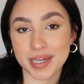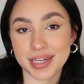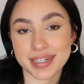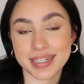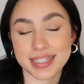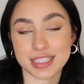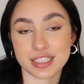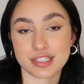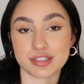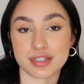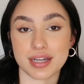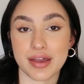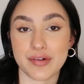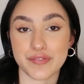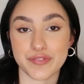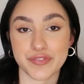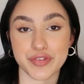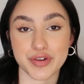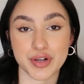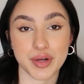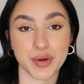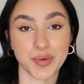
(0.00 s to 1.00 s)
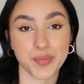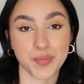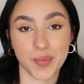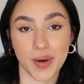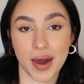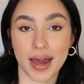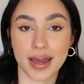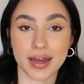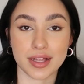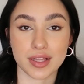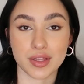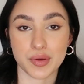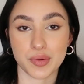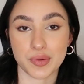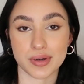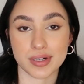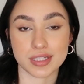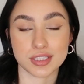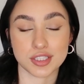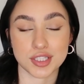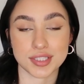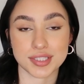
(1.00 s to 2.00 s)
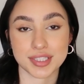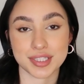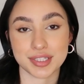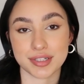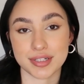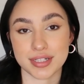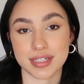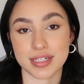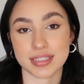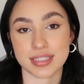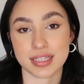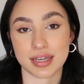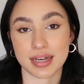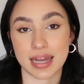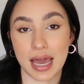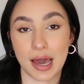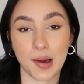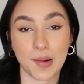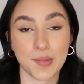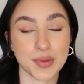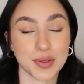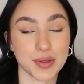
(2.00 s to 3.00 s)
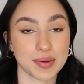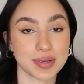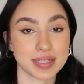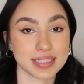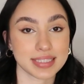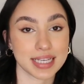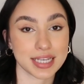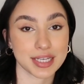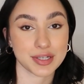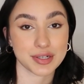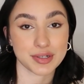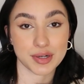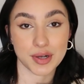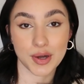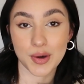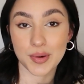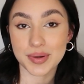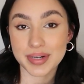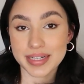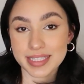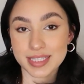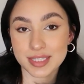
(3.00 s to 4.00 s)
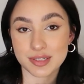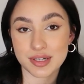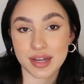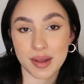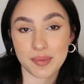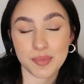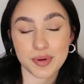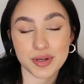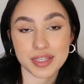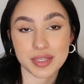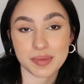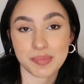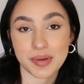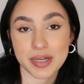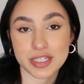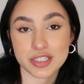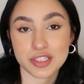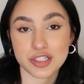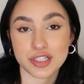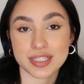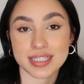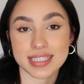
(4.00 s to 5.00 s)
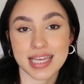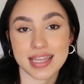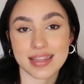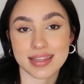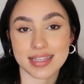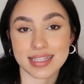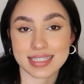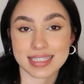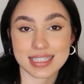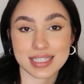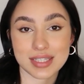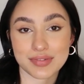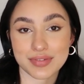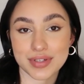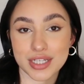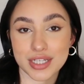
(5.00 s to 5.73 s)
me on Instagram for a while or are just curious on how you can take your own Instagram worthy pictures, this is the